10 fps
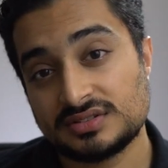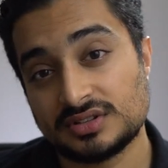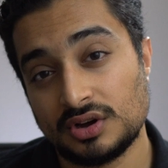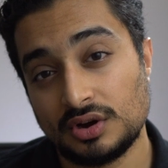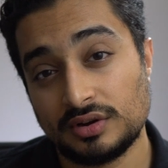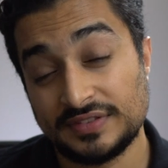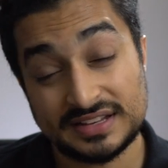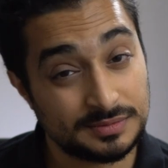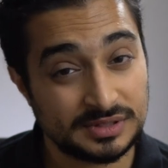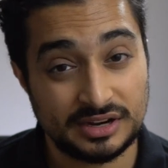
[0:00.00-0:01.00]
So if
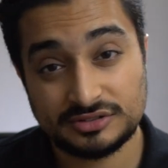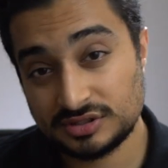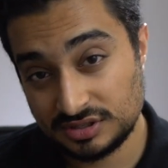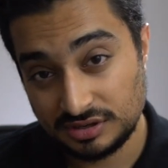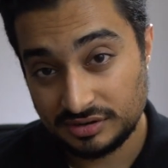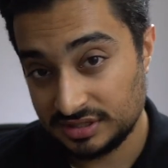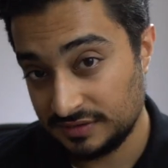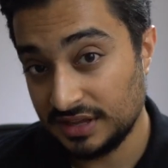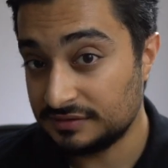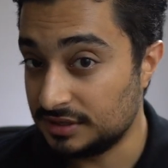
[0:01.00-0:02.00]
that's something that interests you, go ahead and
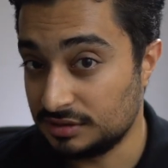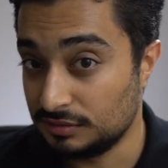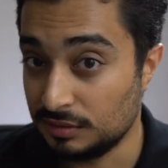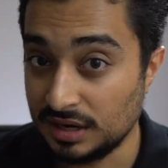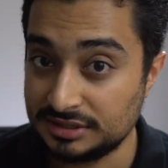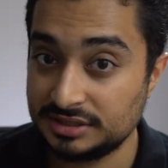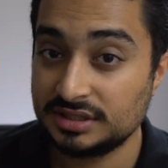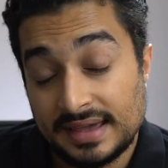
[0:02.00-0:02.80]
give that video a watch.